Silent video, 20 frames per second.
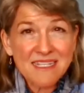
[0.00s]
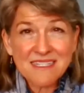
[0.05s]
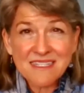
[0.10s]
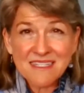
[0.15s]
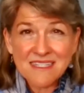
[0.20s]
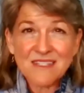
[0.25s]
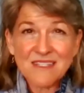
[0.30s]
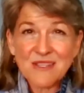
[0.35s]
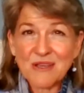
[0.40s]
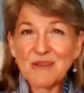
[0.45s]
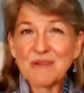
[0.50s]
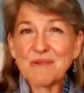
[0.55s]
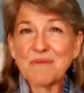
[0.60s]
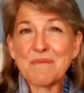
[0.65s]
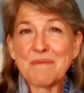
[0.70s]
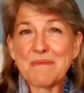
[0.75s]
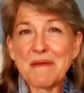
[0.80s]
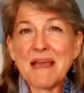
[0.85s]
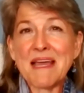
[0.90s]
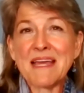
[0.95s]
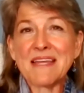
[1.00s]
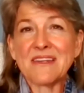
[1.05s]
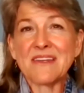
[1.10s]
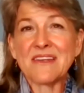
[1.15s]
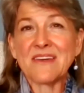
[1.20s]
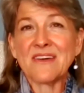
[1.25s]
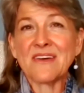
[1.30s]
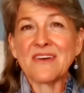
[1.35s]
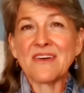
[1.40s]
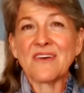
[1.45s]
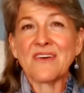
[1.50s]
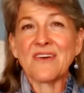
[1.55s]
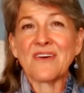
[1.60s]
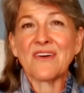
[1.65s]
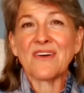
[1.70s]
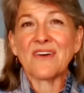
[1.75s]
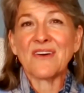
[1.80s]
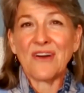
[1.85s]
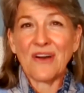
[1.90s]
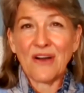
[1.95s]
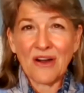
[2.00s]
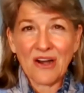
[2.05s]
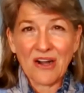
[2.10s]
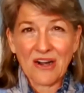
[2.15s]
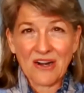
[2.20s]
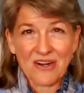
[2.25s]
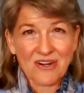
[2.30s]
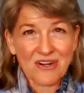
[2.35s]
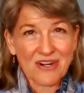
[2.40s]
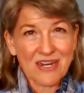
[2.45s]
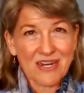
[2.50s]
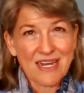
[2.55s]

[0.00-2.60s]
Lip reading: This is who men are.